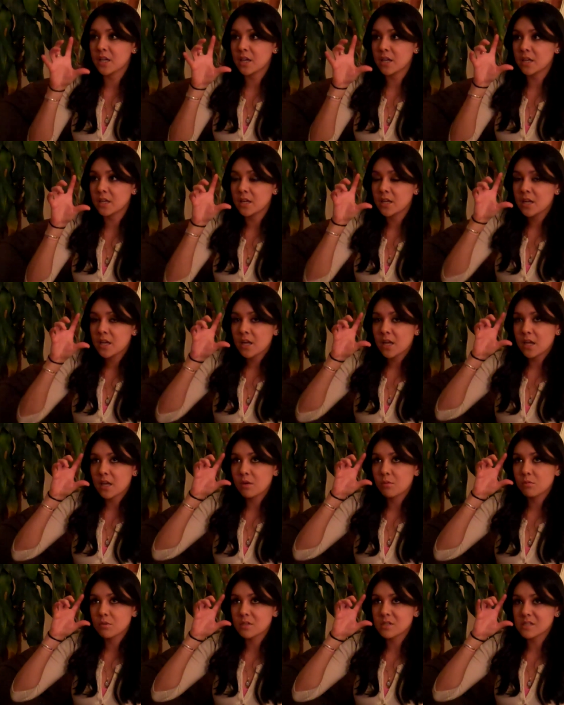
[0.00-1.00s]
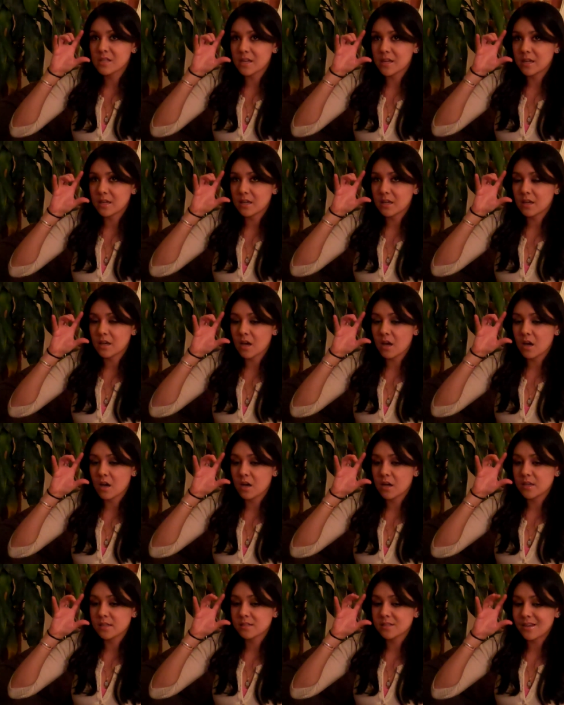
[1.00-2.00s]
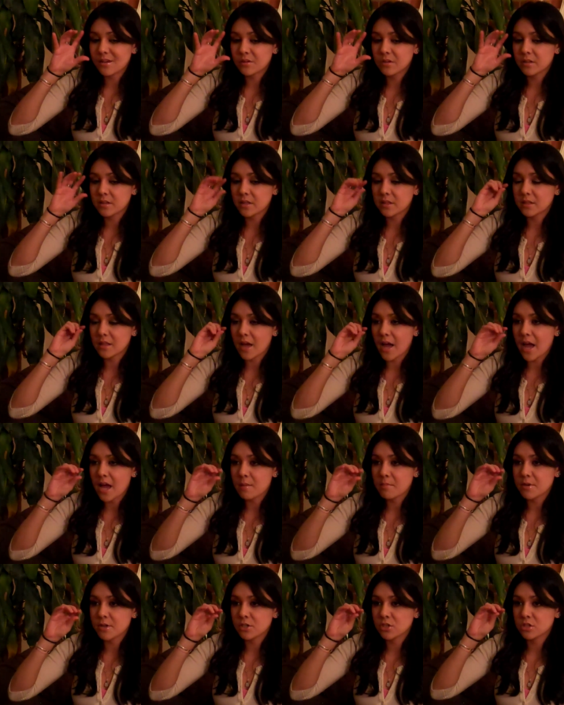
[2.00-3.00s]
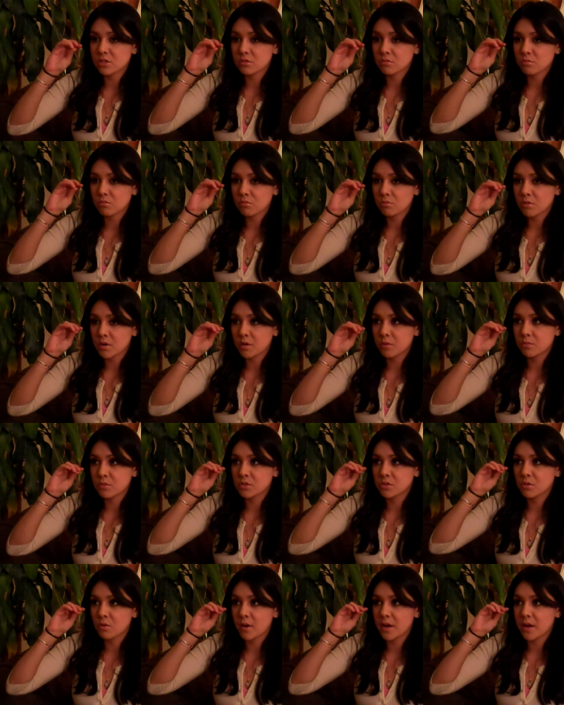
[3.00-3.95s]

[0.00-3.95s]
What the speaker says: and it was it sounded like the high-pitched one was